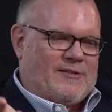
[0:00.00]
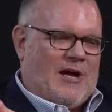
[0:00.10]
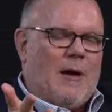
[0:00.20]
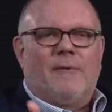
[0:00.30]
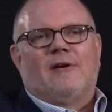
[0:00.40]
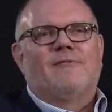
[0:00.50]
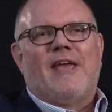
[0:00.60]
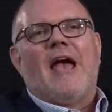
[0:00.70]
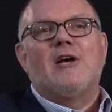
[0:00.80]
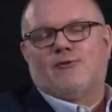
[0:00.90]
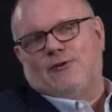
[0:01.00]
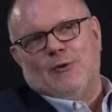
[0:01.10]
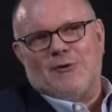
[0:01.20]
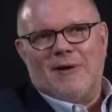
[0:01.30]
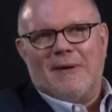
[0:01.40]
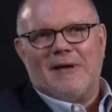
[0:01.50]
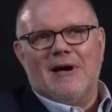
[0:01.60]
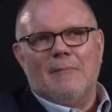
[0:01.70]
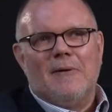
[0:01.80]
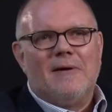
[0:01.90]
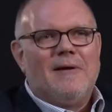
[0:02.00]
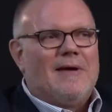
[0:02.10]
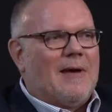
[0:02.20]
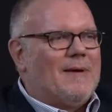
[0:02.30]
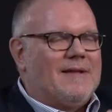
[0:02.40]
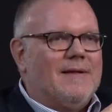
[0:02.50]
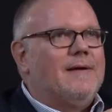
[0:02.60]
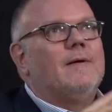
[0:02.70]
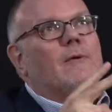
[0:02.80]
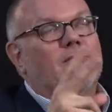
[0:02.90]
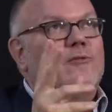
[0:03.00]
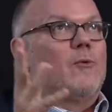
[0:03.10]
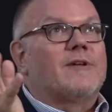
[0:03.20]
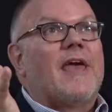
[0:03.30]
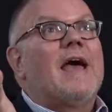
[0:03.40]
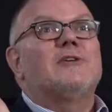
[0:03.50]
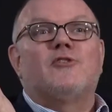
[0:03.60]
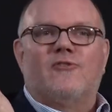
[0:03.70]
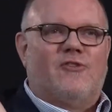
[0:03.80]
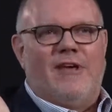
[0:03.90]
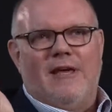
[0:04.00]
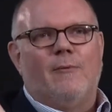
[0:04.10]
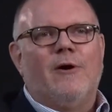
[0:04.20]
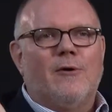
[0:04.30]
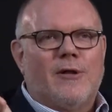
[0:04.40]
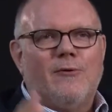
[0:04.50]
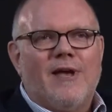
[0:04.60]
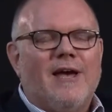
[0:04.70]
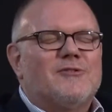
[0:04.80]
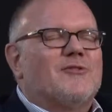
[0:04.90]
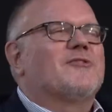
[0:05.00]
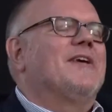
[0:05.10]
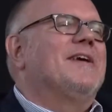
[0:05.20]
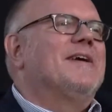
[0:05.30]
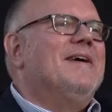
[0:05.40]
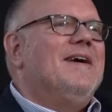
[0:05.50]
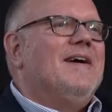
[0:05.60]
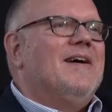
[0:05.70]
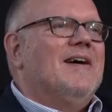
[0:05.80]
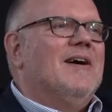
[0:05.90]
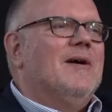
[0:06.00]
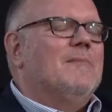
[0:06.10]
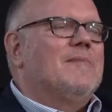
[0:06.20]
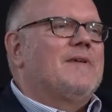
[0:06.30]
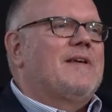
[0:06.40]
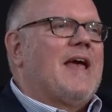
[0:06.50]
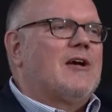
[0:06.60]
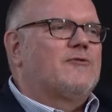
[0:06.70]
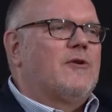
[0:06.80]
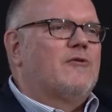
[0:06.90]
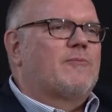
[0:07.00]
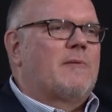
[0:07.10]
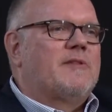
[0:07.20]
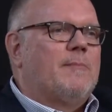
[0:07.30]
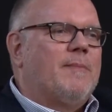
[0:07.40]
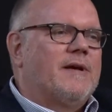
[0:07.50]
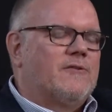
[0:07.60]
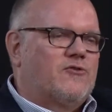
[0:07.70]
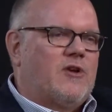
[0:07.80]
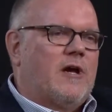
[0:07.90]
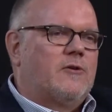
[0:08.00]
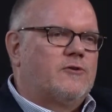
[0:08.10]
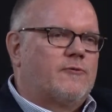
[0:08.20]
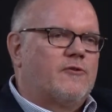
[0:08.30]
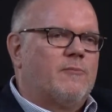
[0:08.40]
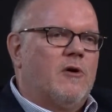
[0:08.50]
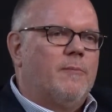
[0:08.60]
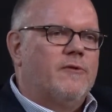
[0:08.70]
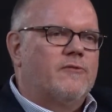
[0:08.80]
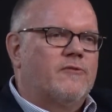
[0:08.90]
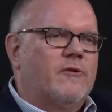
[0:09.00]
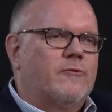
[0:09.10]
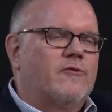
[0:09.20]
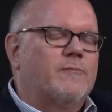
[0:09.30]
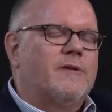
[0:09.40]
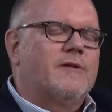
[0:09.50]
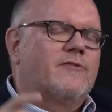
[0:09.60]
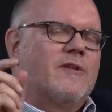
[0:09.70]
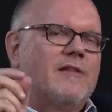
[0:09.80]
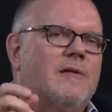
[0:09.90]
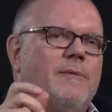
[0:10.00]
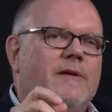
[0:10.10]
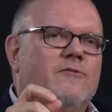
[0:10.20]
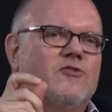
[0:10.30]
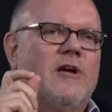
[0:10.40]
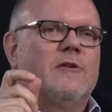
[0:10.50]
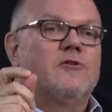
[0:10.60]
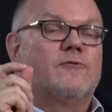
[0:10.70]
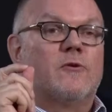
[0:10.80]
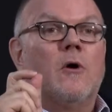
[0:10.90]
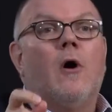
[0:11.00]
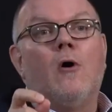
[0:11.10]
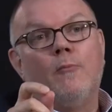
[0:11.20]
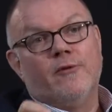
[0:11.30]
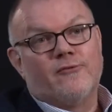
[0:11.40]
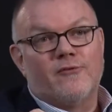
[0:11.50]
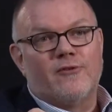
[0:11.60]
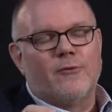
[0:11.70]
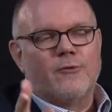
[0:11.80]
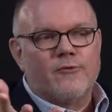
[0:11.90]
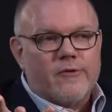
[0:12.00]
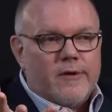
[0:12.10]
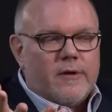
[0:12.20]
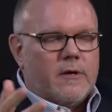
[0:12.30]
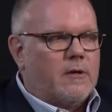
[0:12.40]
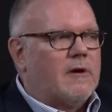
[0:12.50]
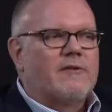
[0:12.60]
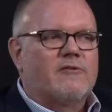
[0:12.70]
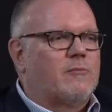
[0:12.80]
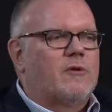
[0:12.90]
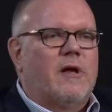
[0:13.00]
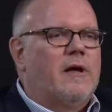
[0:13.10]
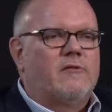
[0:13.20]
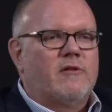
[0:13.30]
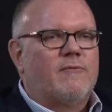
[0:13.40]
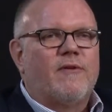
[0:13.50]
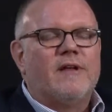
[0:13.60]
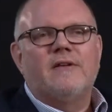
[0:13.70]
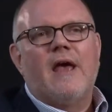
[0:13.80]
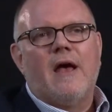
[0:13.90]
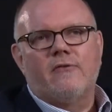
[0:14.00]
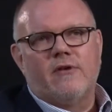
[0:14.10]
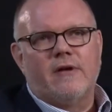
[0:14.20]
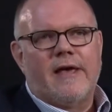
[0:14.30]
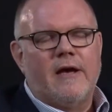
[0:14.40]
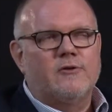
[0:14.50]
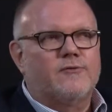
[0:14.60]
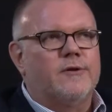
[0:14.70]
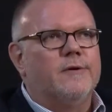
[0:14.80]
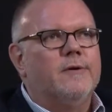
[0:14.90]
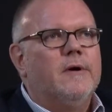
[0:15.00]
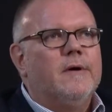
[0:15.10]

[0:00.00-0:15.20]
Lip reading: topic of cash flow coming up. I mean, what's the word? Cash is king. We all know cash is king. Cash flow is probably the biggest challenge for small business owners, but it's not the biggest challenge for all business owners. You know, I've got some clients that have fantastic cash flow.